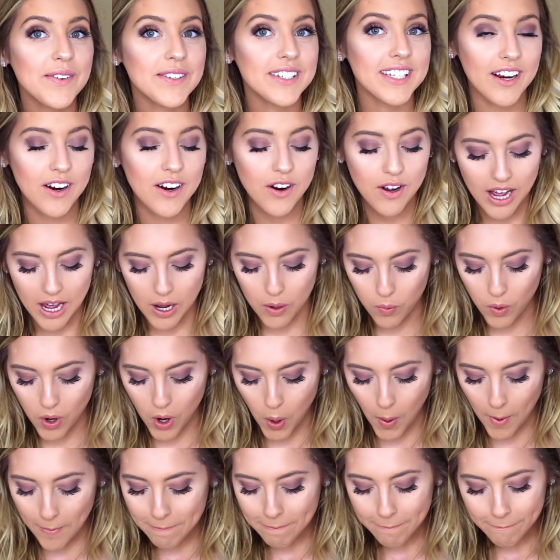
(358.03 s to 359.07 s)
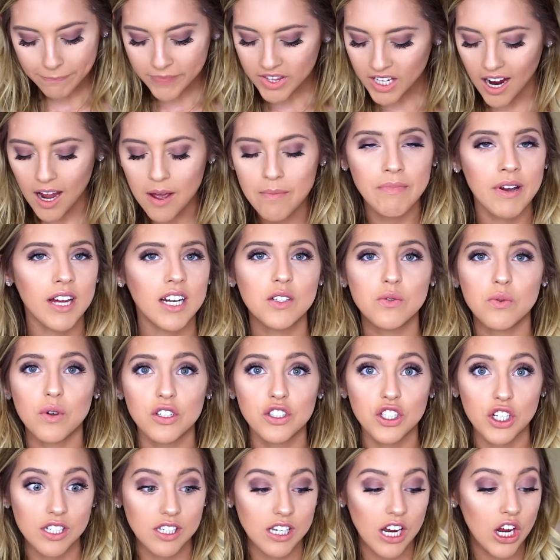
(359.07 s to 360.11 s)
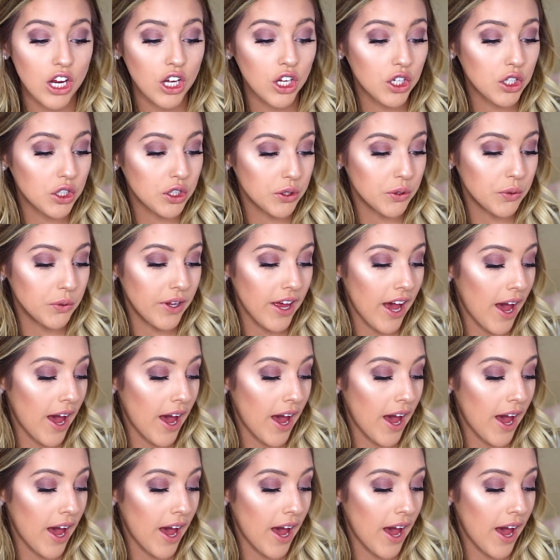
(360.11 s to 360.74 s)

So I was like, okay, well, I might as well just include